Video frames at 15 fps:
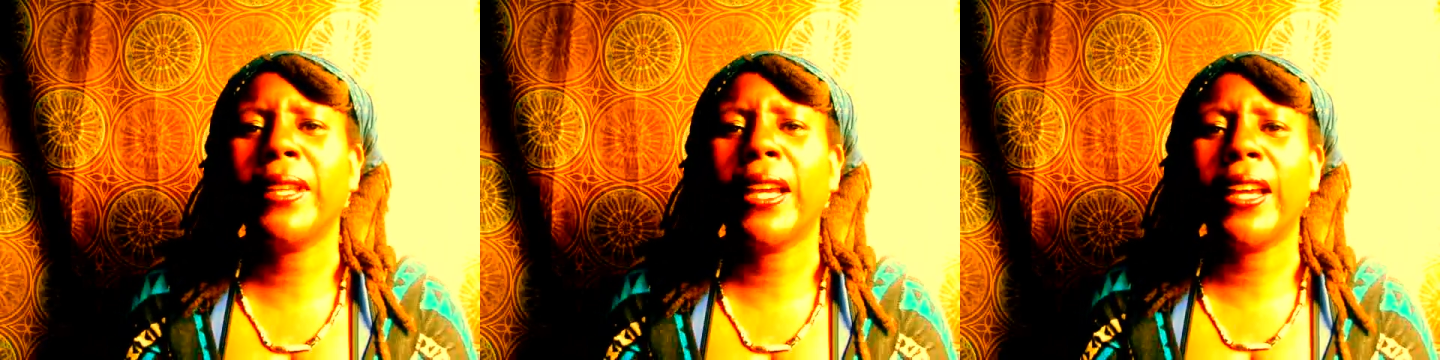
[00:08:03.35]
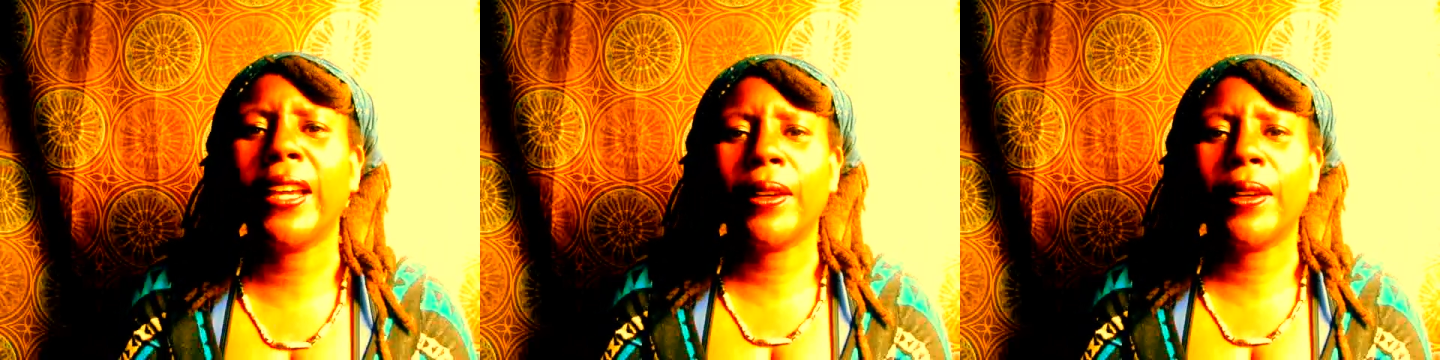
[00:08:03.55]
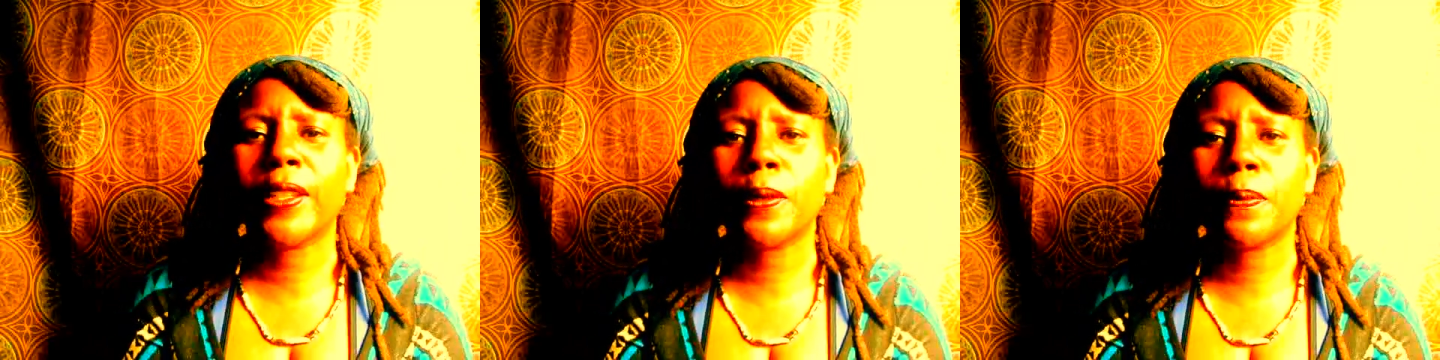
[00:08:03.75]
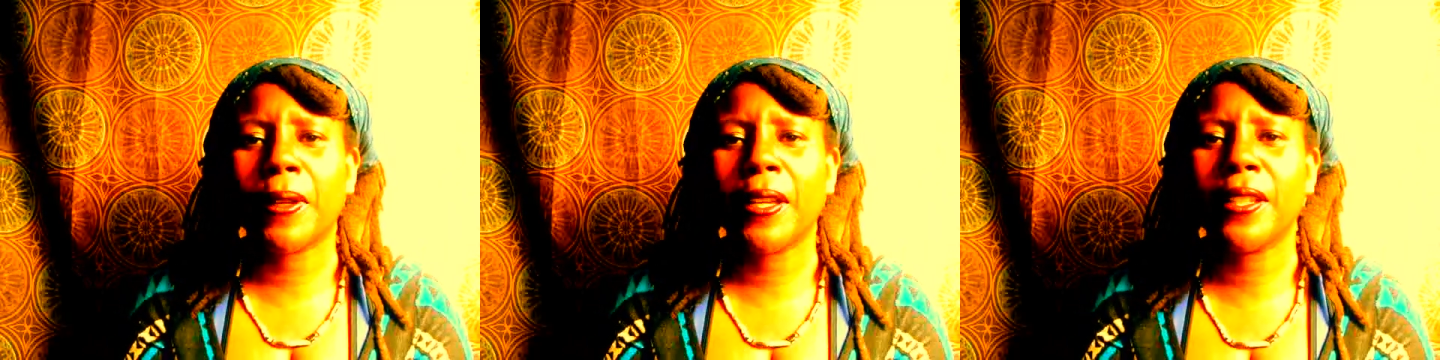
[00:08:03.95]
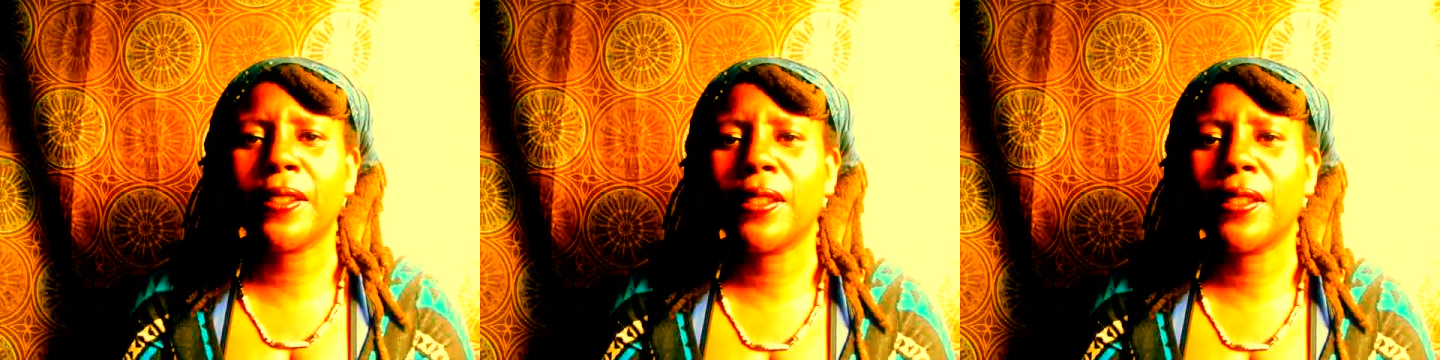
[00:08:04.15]
that
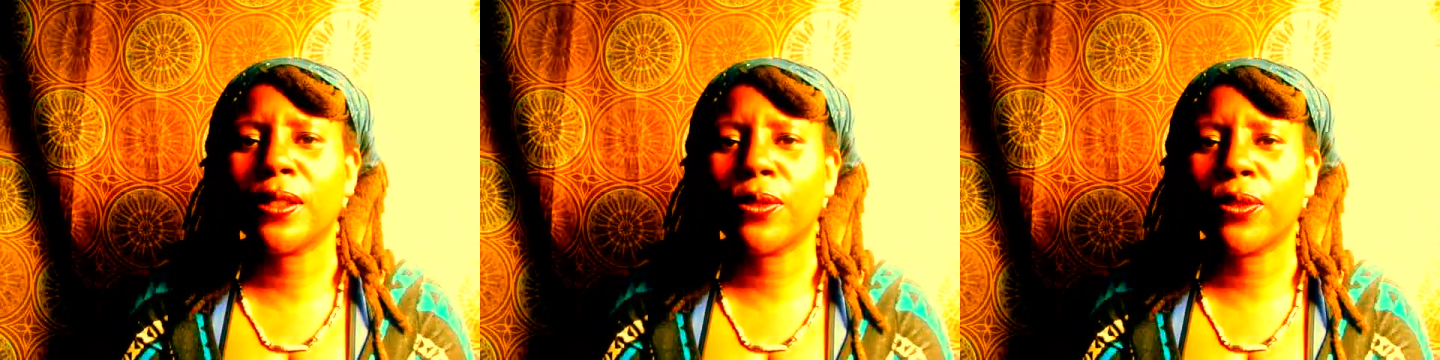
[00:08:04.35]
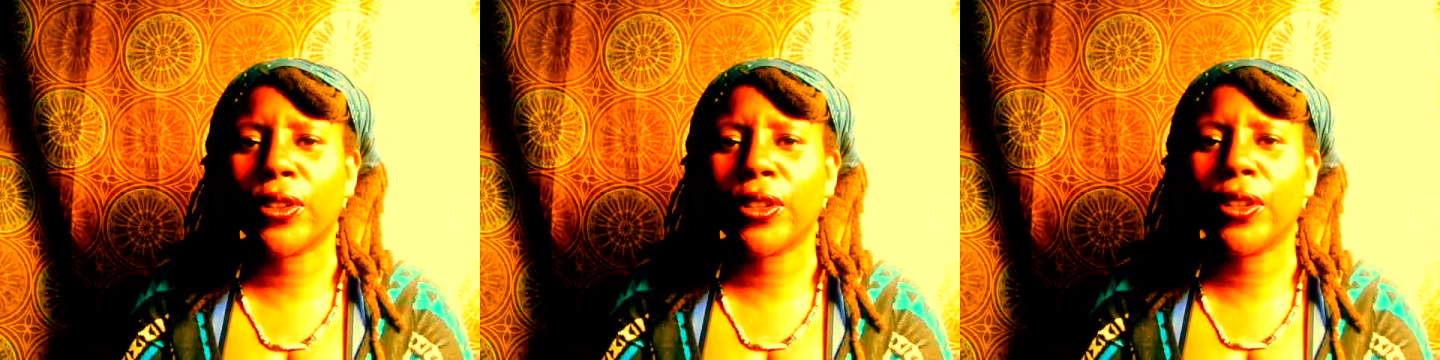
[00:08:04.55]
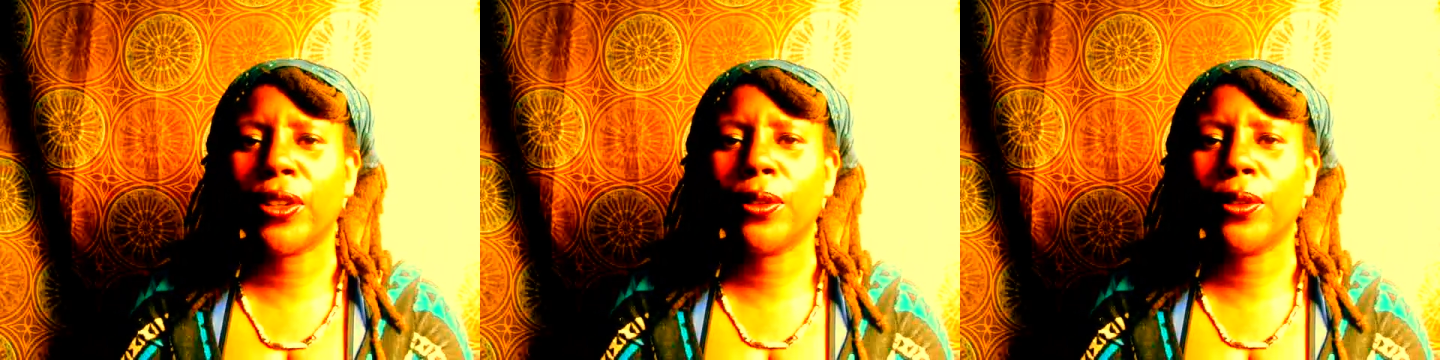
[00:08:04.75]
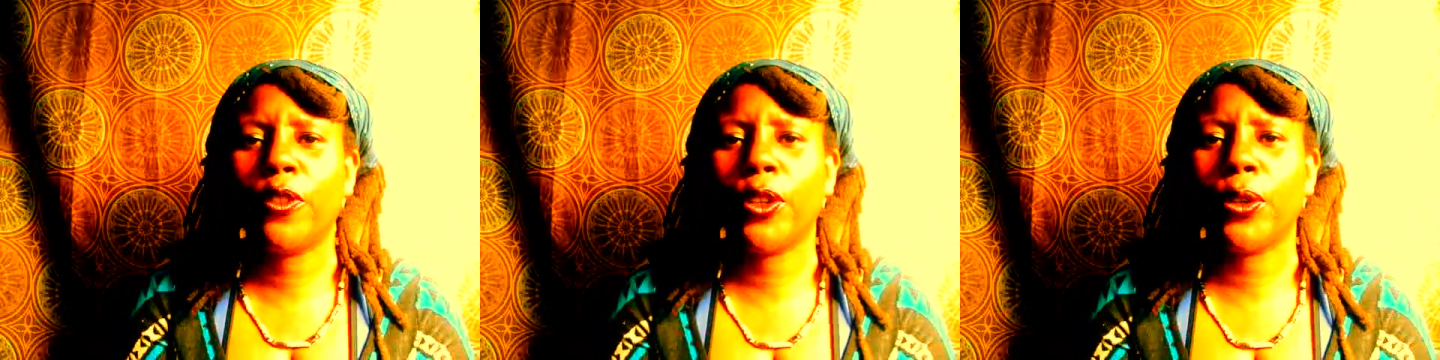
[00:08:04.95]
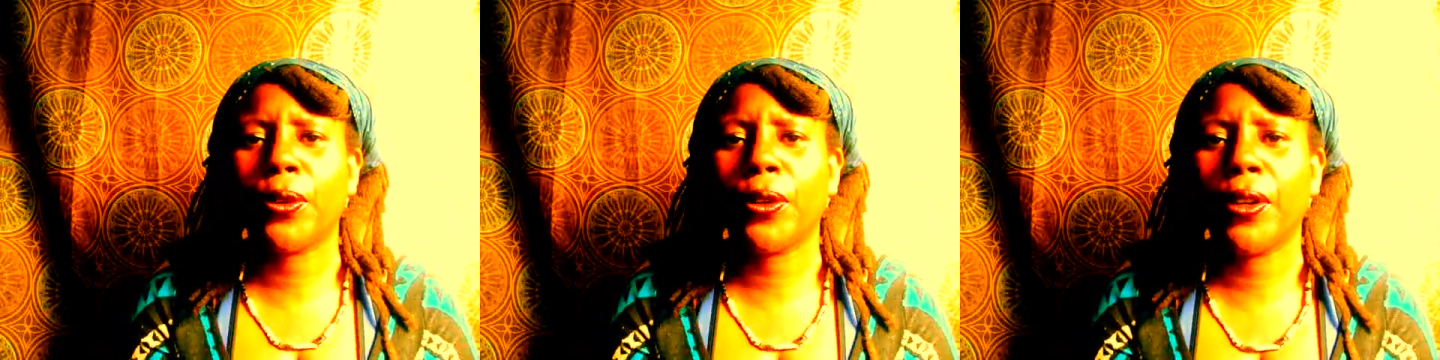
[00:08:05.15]
explains things for you,
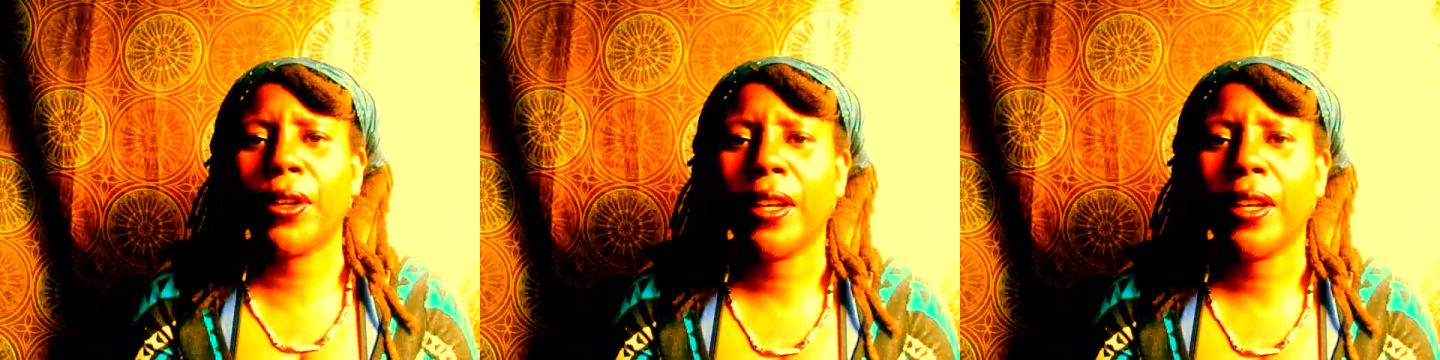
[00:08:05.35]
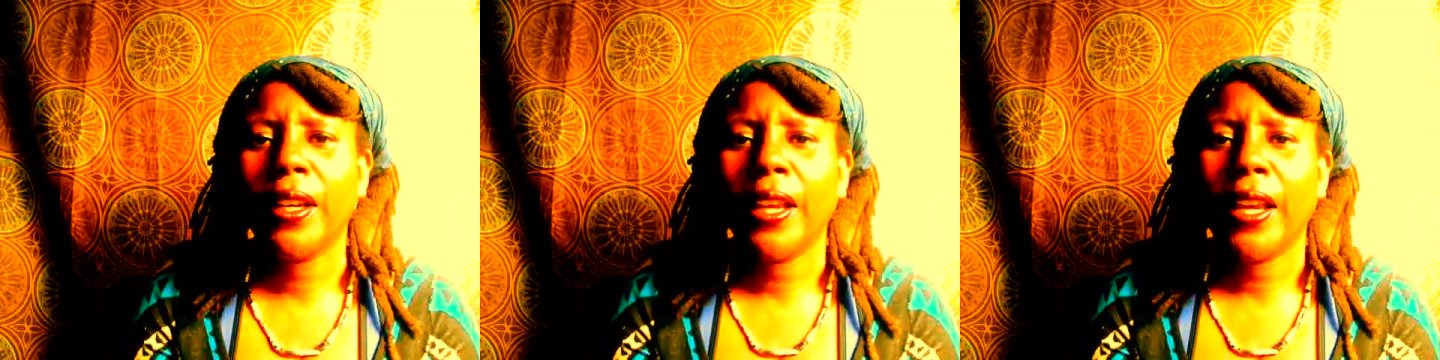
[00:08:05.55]
viewer.